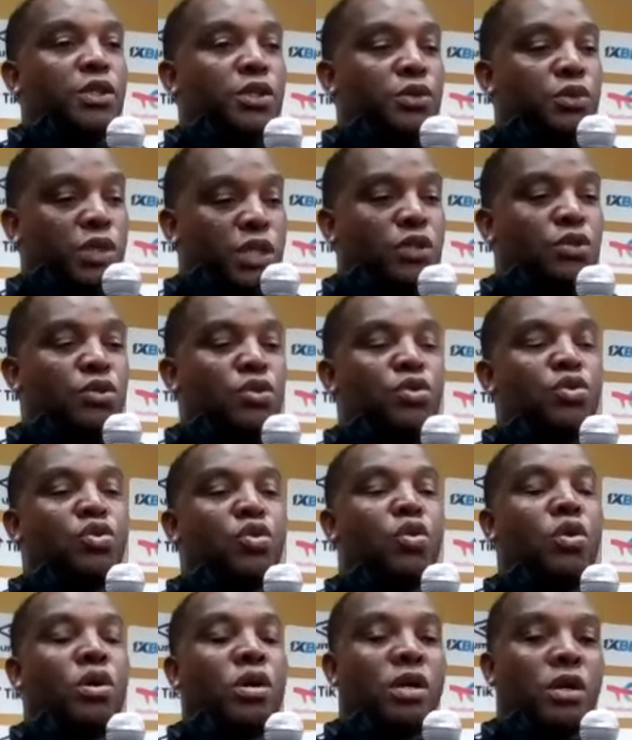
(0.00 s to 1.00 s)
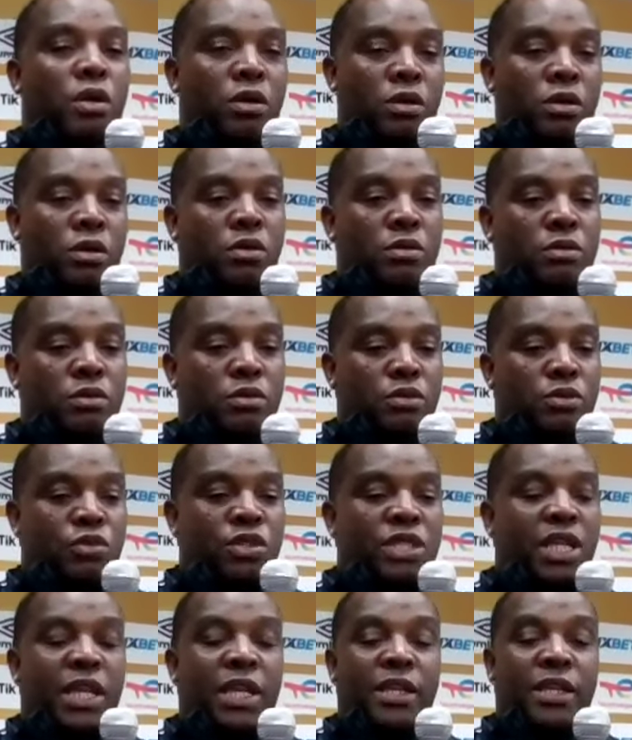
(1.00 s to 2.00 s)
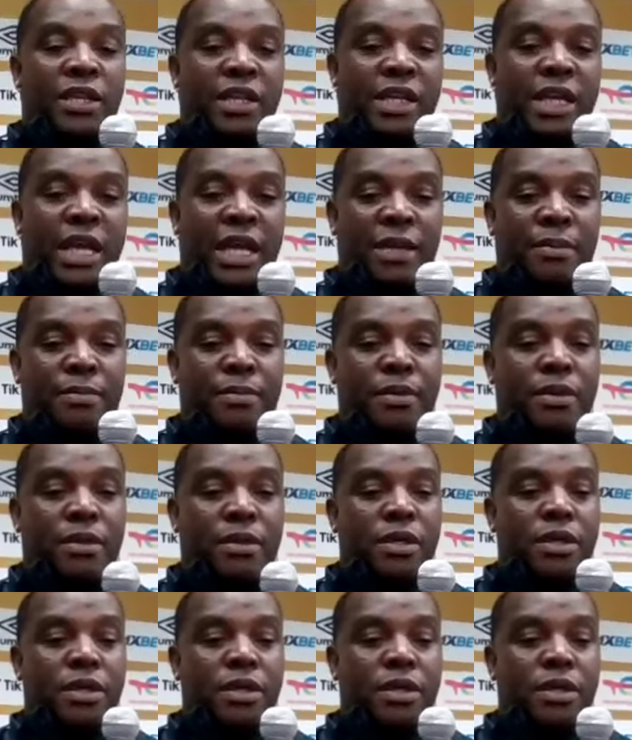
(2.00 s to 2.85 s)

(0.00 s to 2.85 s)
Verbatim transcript: you need to score a goal to stay in the game,